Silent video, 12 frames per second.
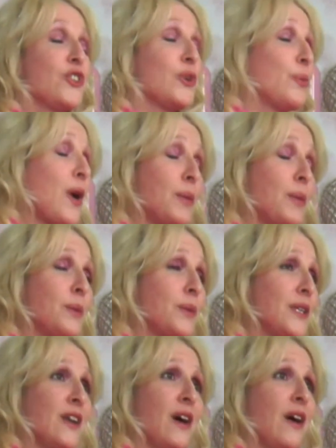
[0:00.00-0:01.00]
they're
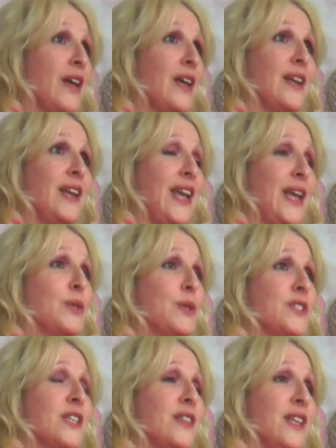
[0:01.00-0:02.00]
probably not able
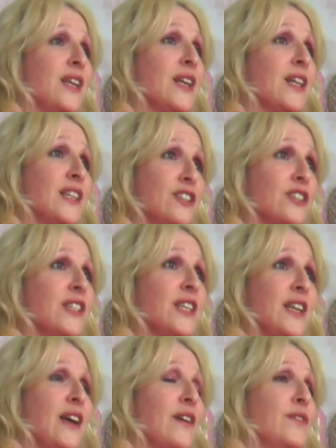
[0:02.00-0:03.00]
to think clearly
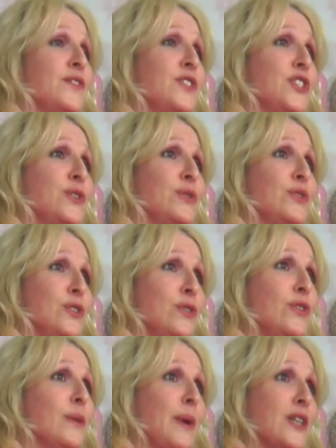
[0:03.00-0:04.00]
enough to do
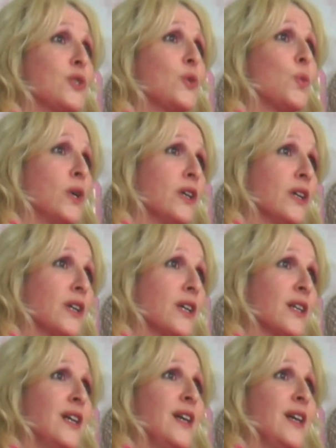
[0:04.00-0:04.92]
their best work.